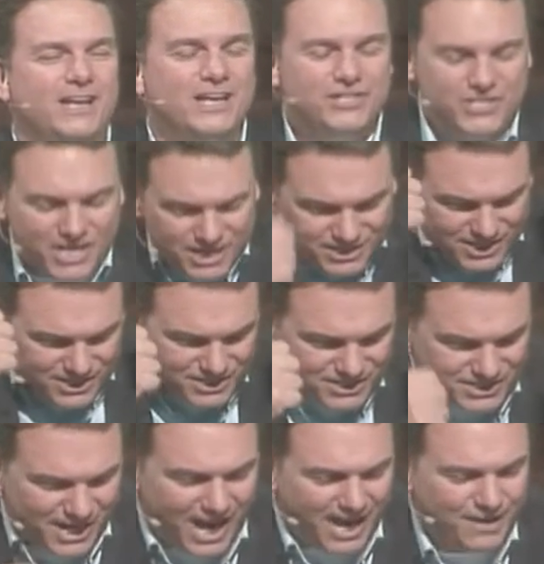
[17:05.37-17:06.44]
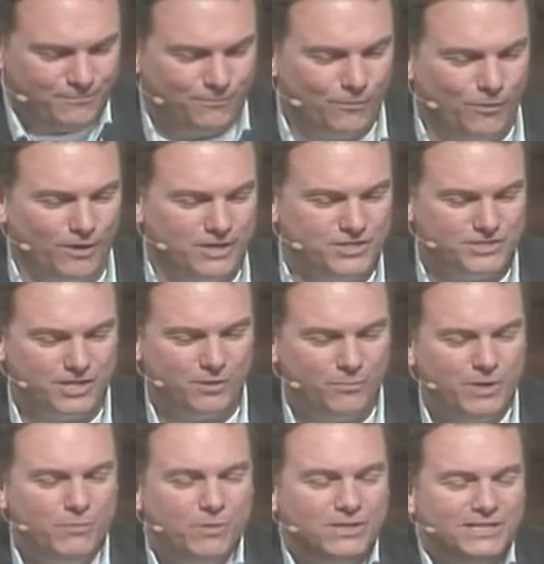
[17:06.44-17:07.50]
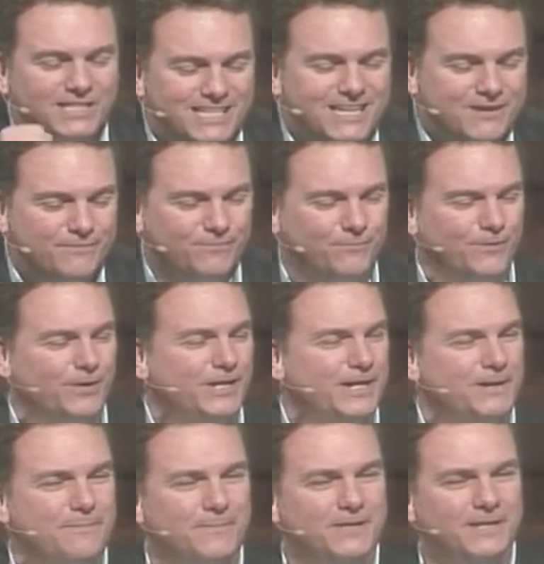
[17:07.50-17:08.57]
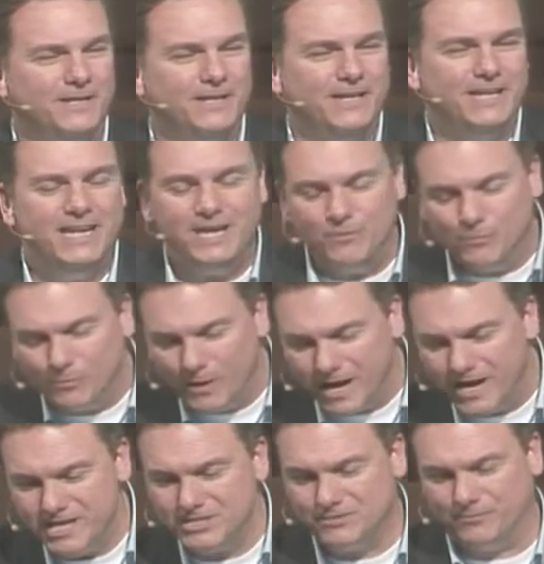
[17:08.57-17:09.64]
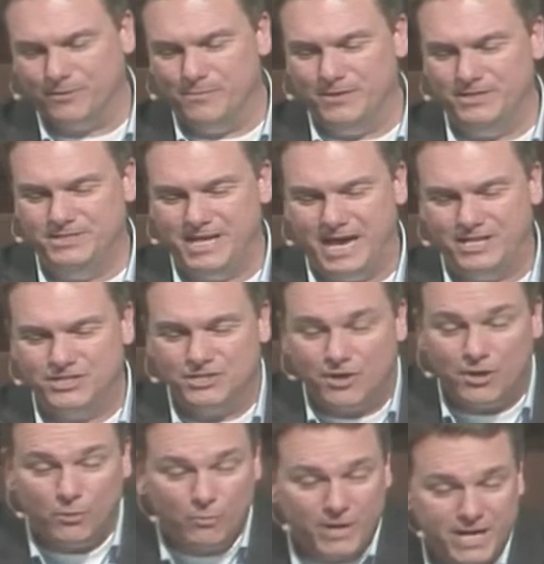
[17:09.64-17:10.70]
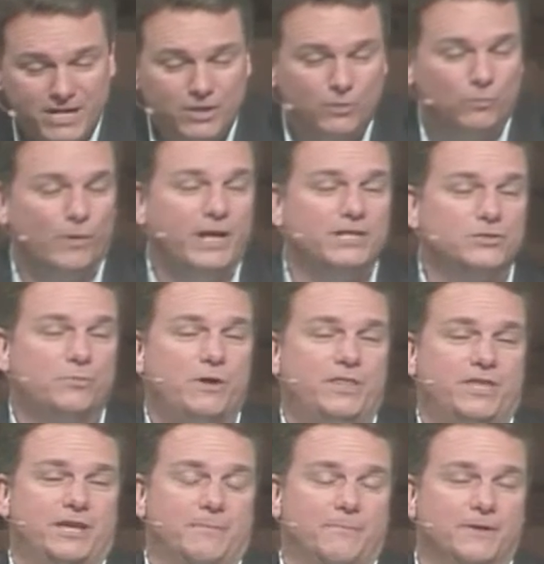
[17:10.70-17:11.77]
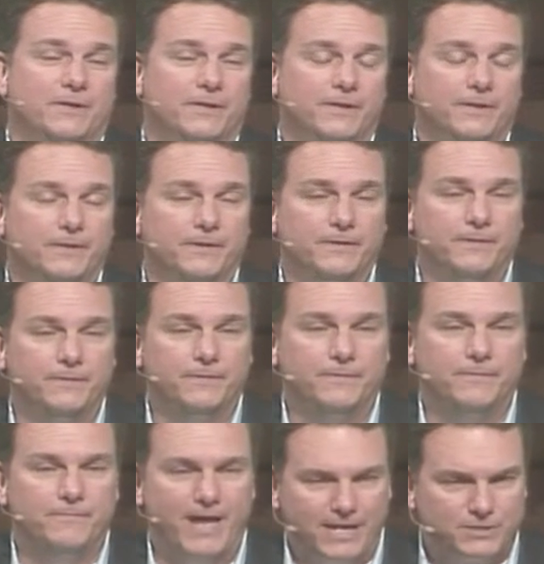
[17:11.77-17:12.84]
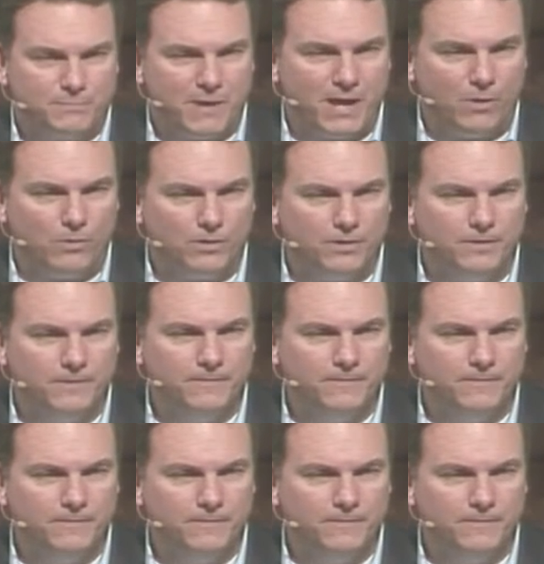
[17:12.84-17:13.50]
Jesus died for us so that we would live for Him. He raised from the dead so that we could raise with Him. That's power.